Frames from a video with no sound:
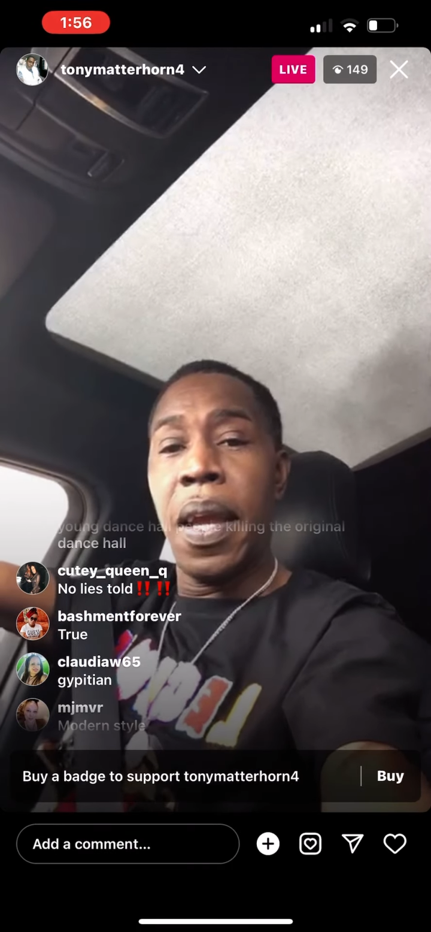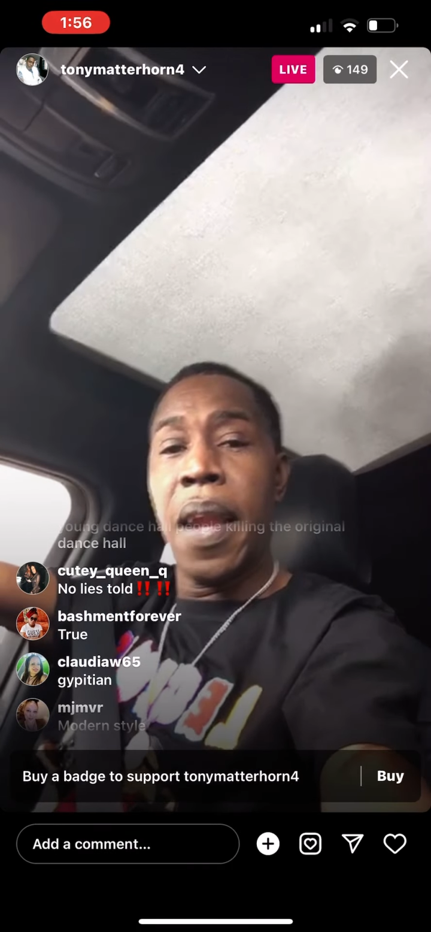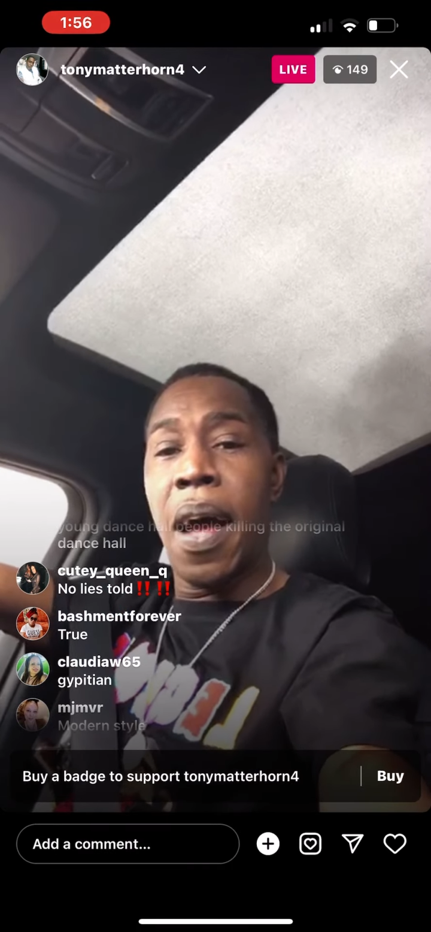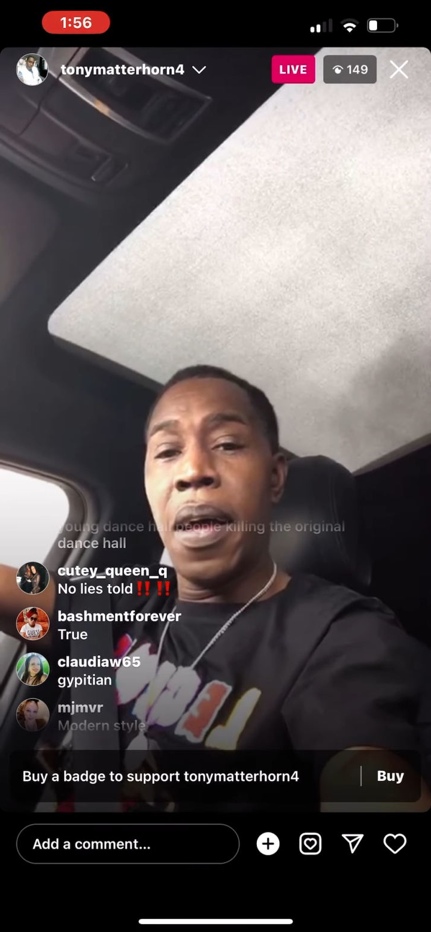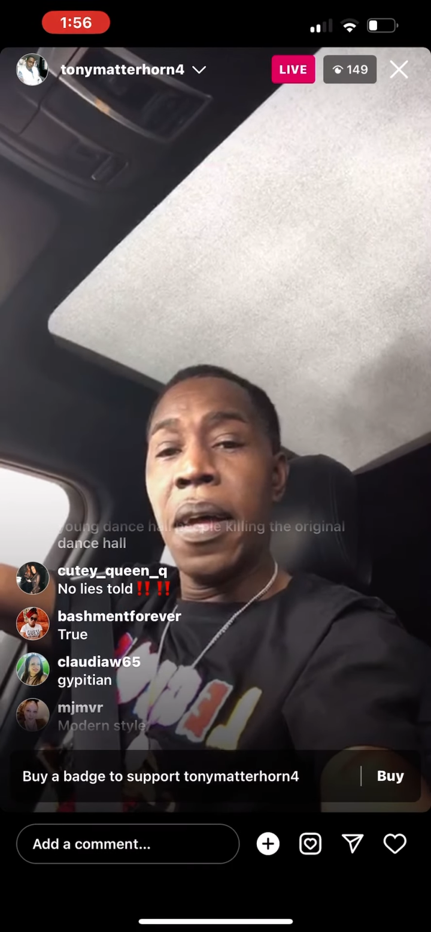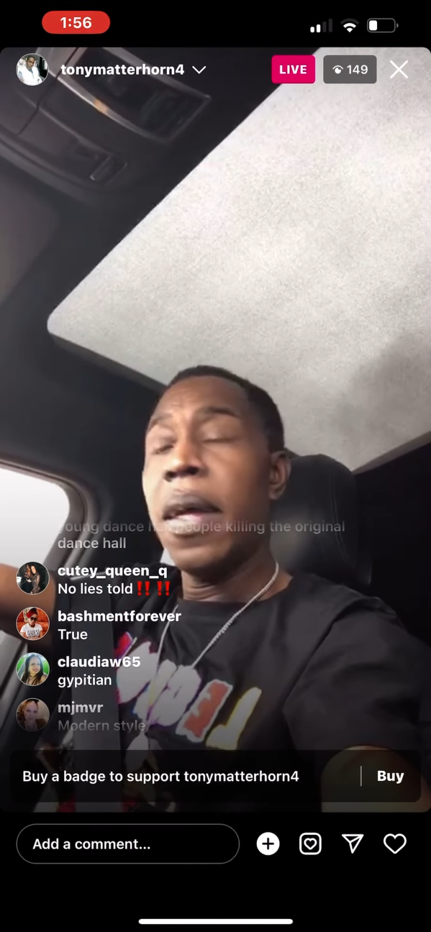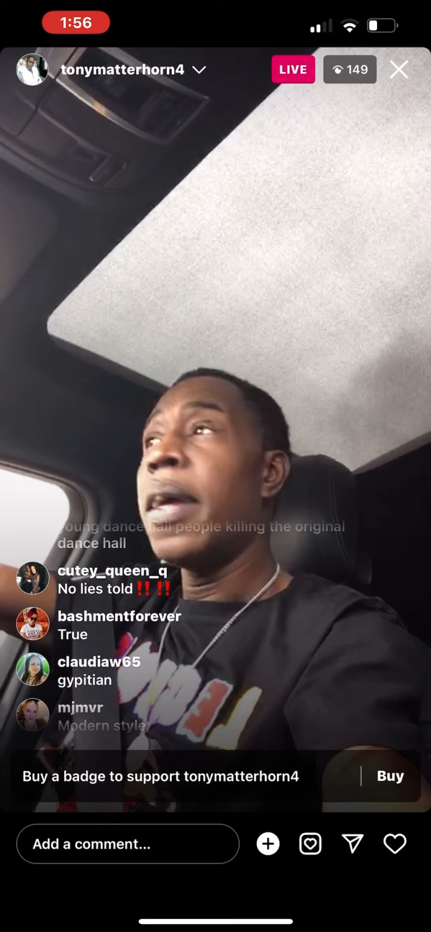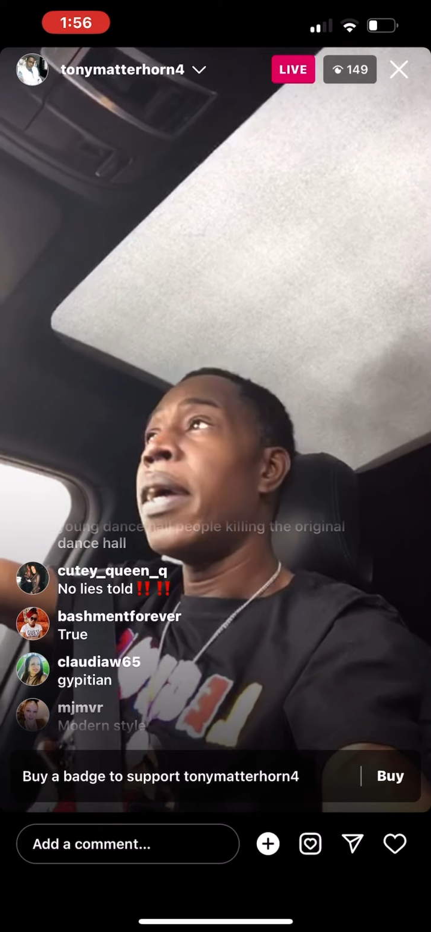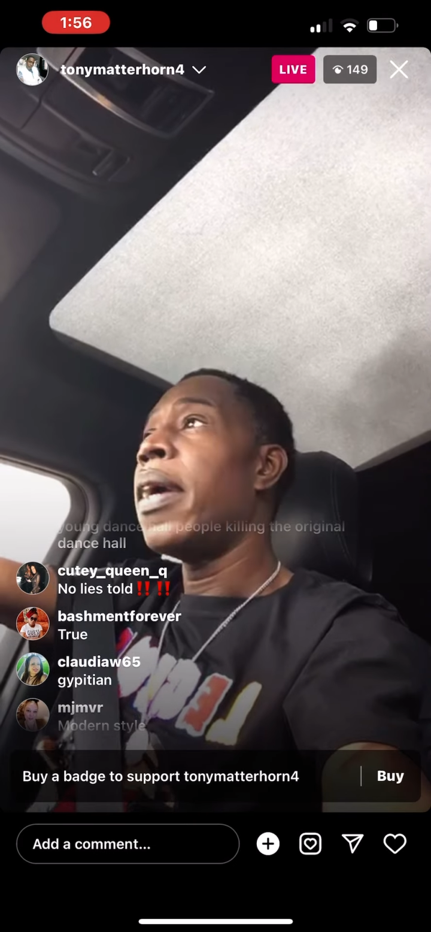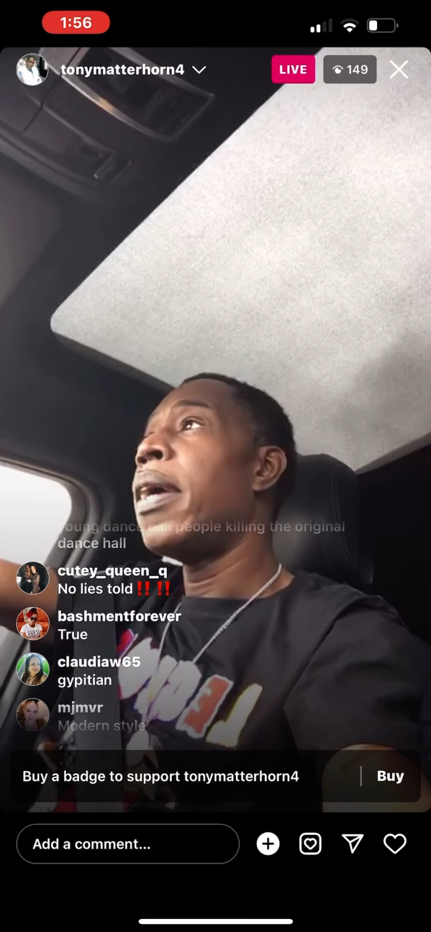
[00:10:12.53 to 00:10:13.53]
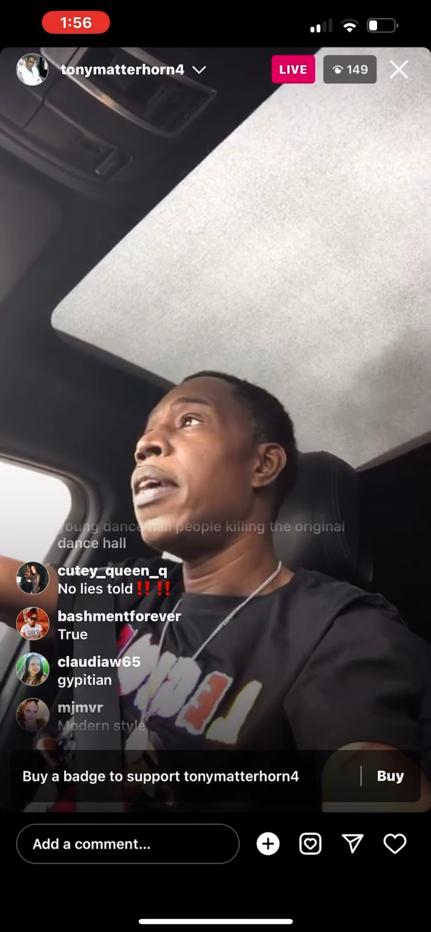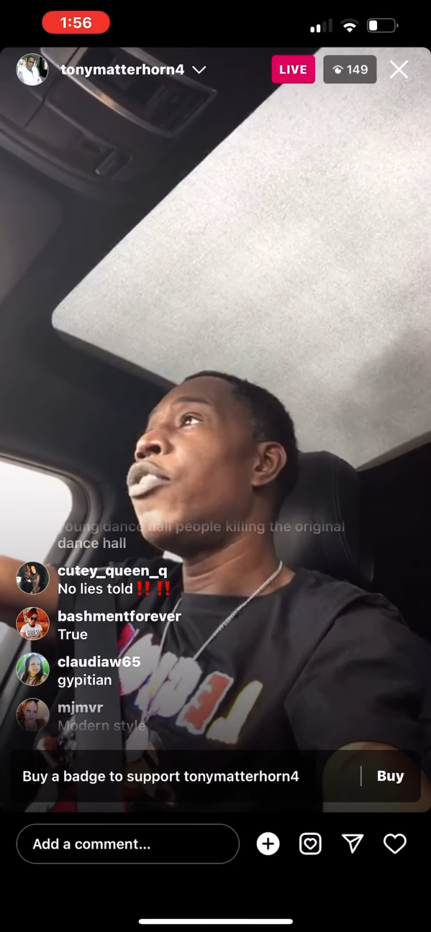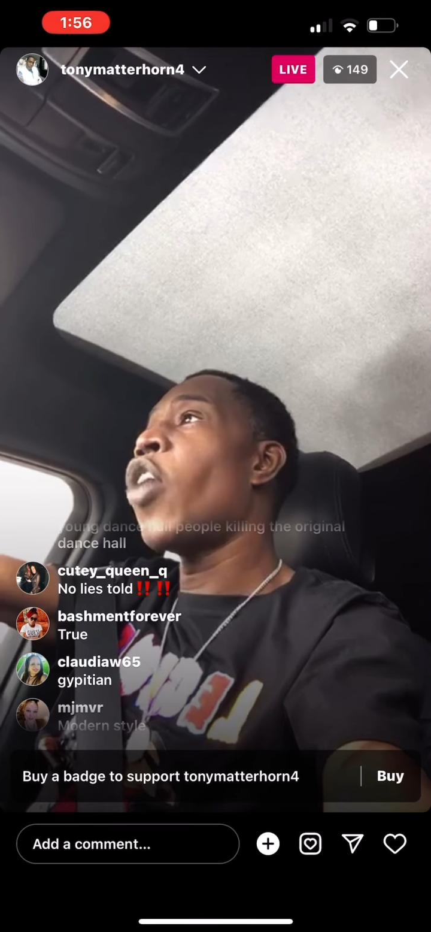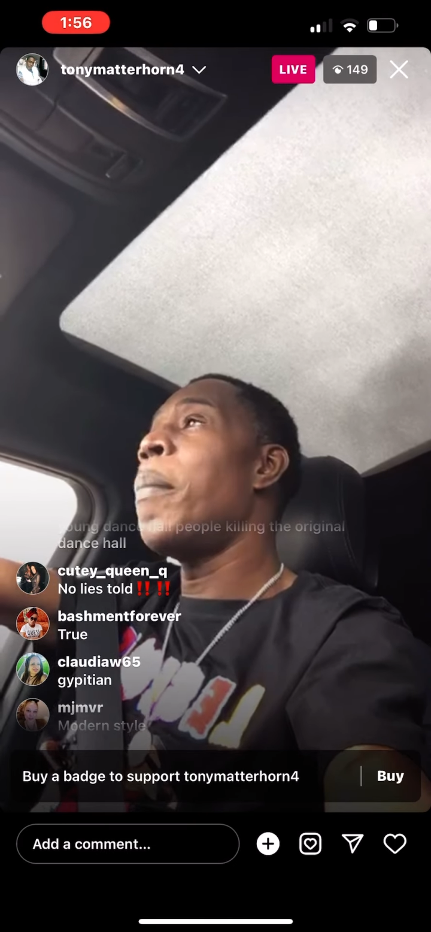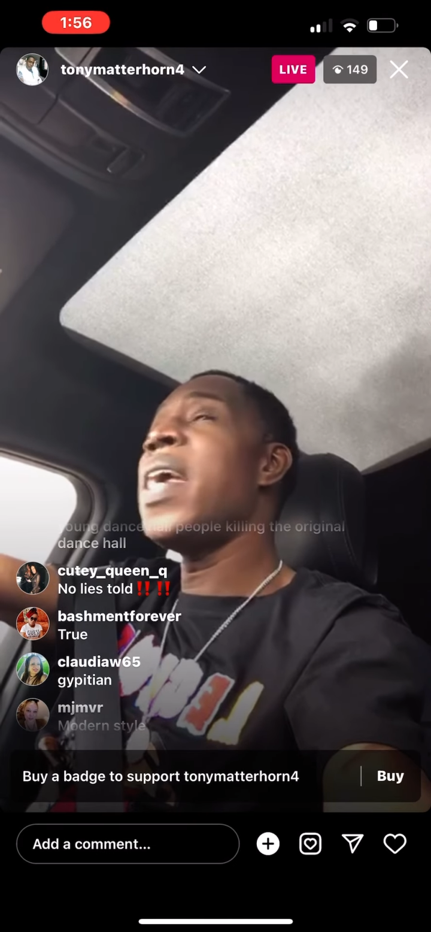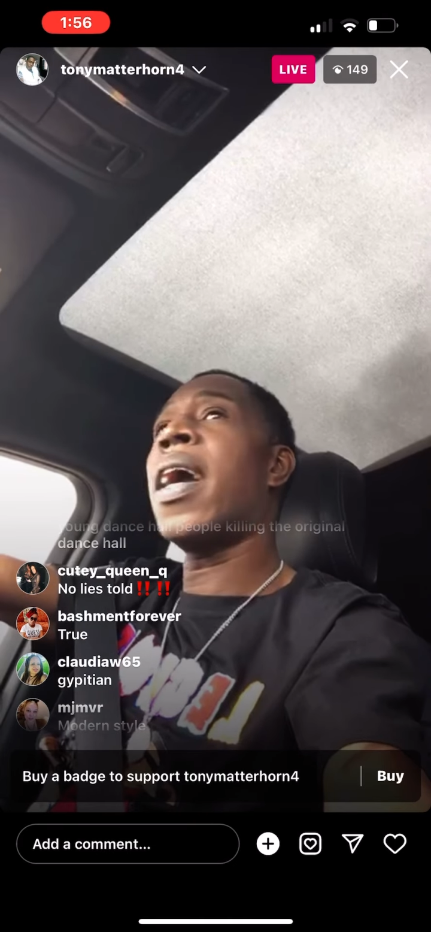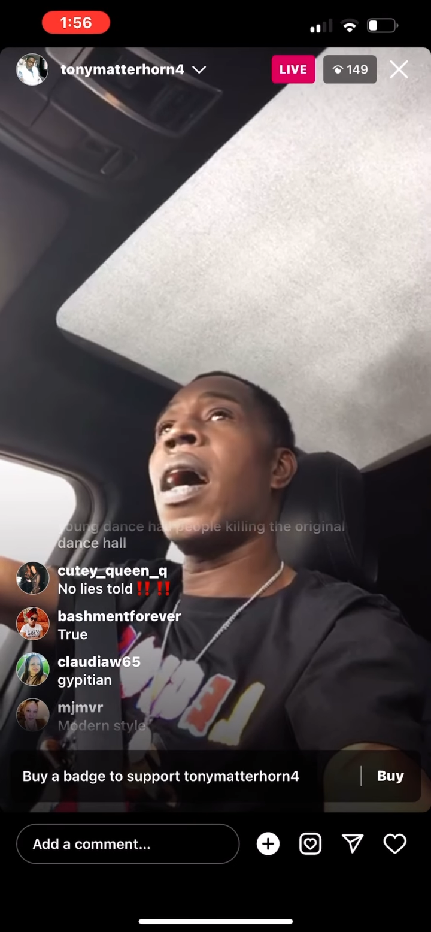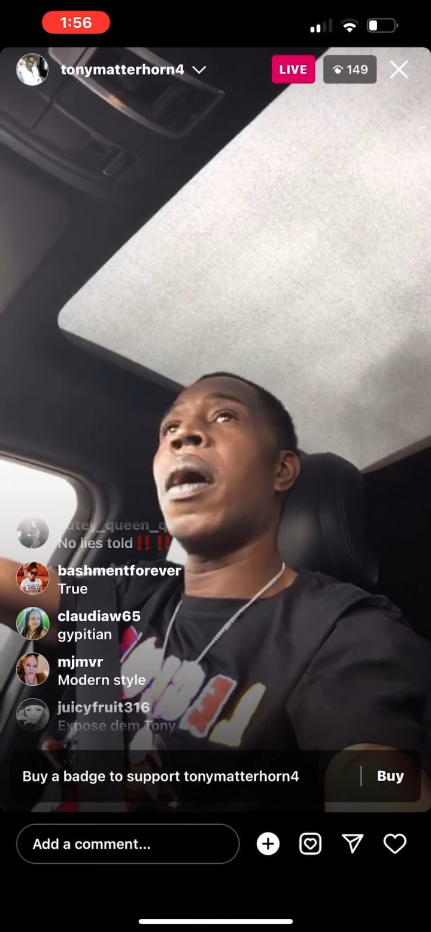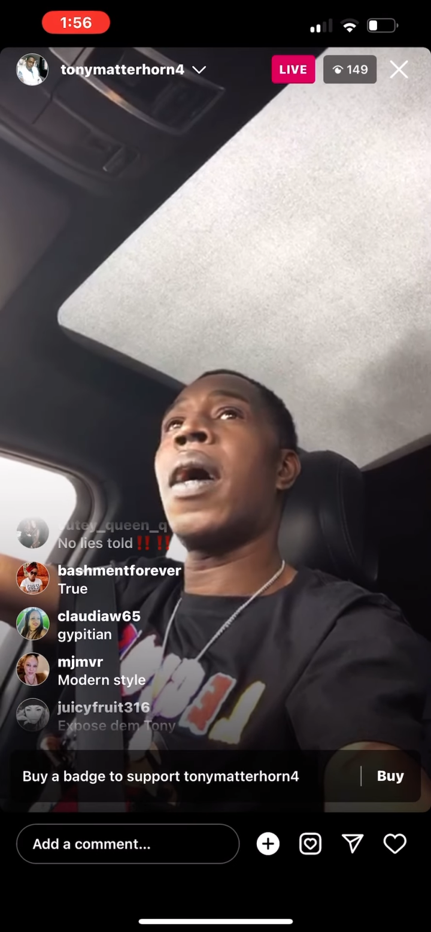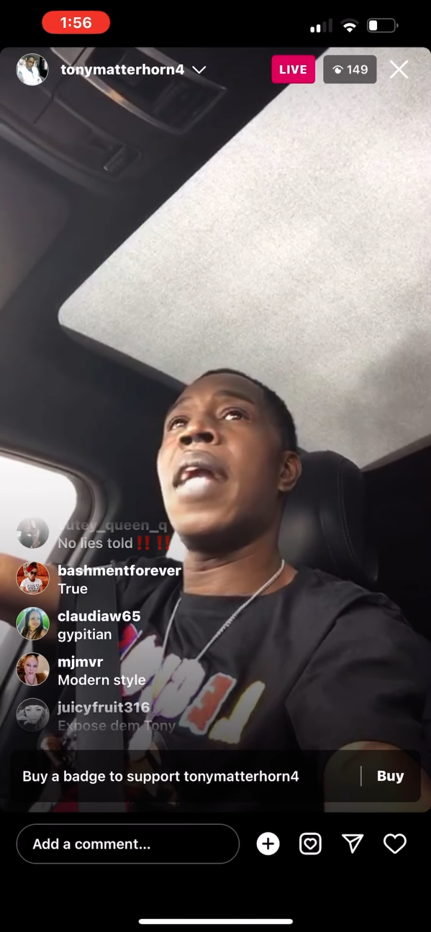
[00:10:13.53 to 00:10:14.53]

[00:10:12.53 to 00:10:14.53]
in a Jamaica.